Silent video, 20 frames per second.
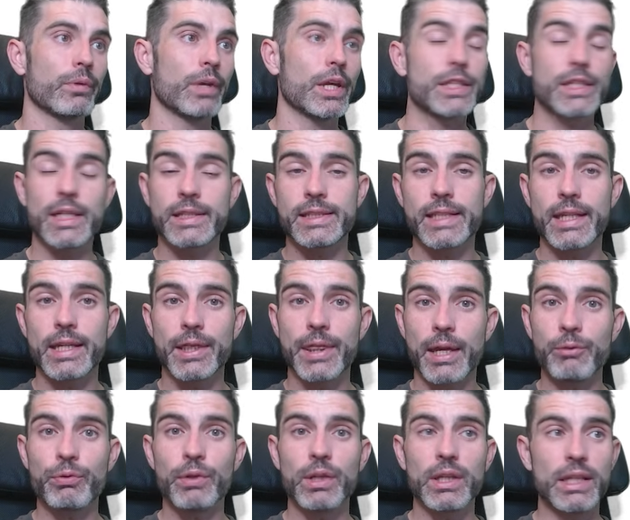As you can see,
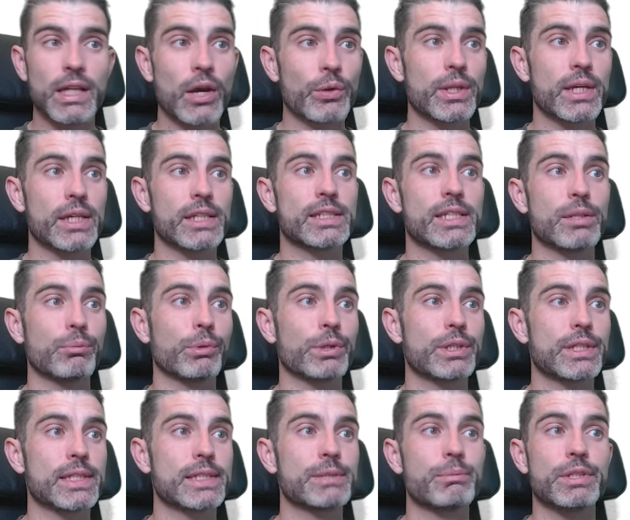thankfully nowadays the input
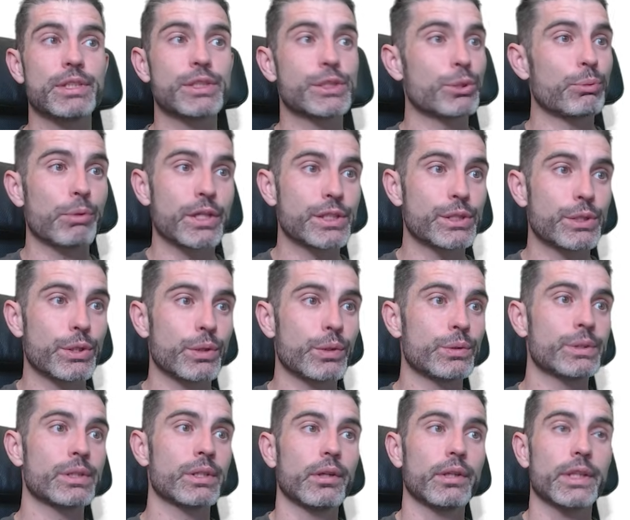system is super easy to
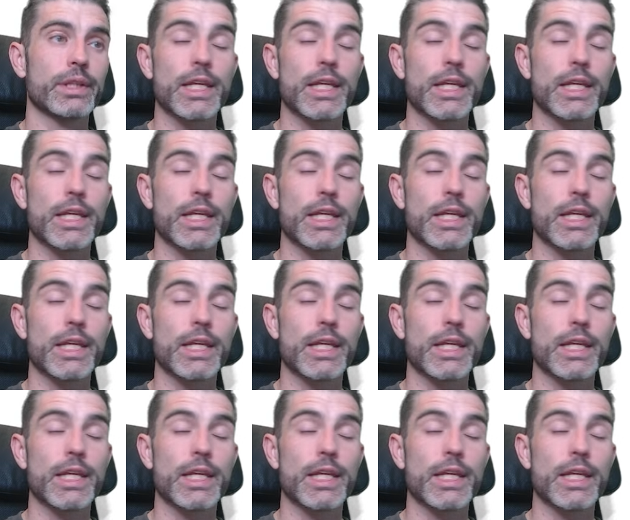use.